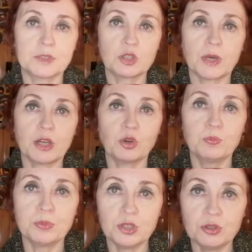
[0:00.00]
So I
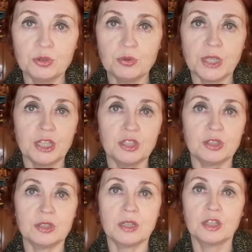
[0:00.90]
hope you
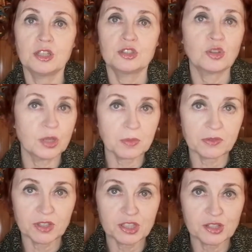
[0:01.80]
enjoy
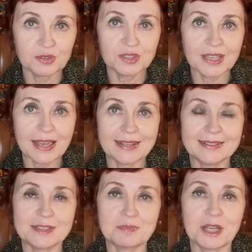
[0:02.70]
my videos
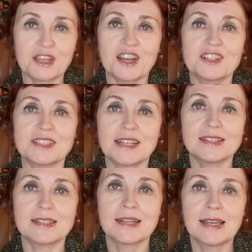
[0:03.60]
and my
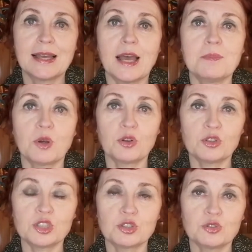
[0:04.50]
content. I'm
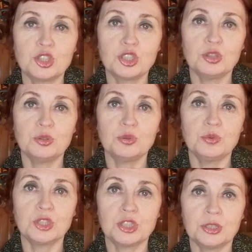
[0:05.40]
also
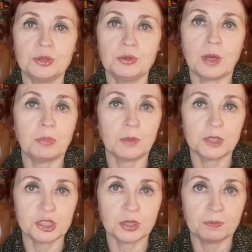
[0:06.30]
I'm
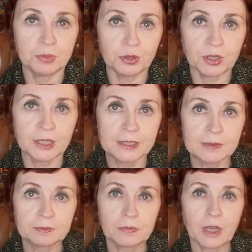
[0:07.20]
publishing a book
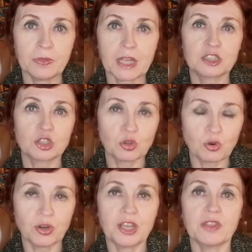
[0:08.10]
on that
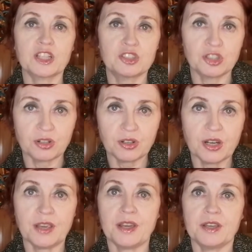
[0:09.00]
story, on that
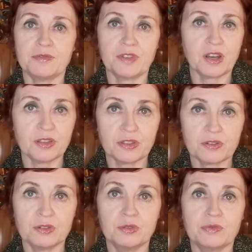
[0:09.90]
journey I have gone
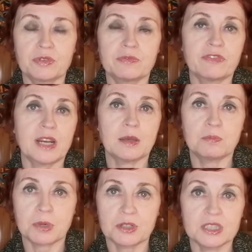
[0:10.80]
through from
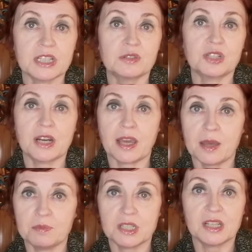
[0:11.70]
feeling burnt out and
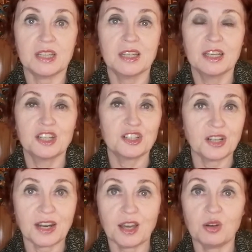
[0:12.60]
empty
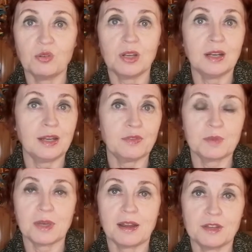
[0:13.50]
to now
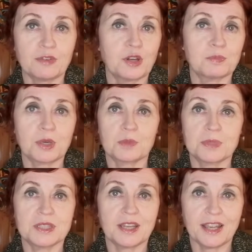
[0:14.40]
living my life on
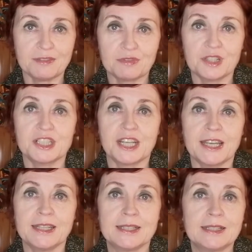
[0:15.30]
purpose every
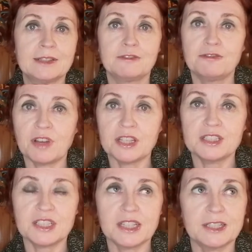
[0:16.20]
day,
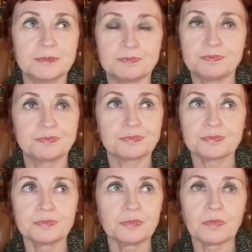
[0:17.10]
finding,
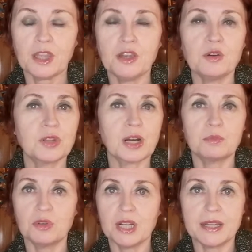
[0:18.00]
that
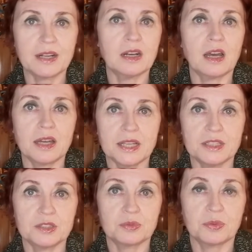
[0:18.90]
I'm really
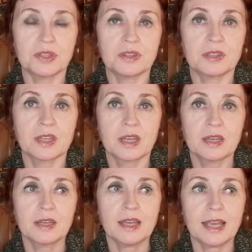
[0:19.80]
aligned with
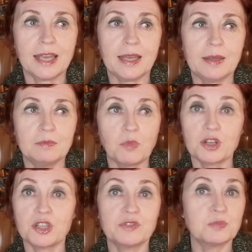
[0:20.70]

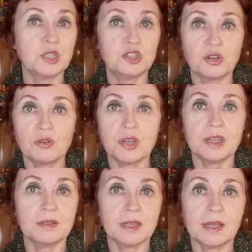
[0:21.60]
what gives me
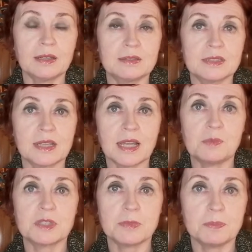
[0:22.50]
joy and
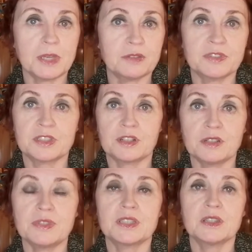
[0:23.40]
helps me be of
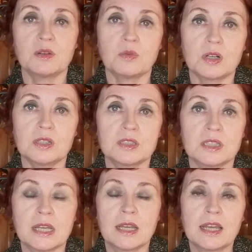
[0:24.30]
service in the
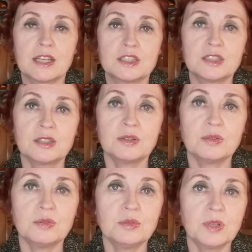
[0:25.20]
world.
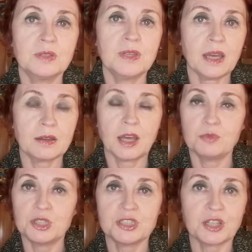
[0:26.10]
So yeah,
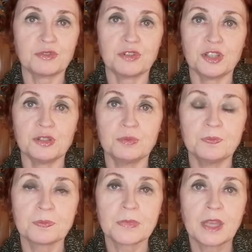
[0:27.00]
I wish that for you.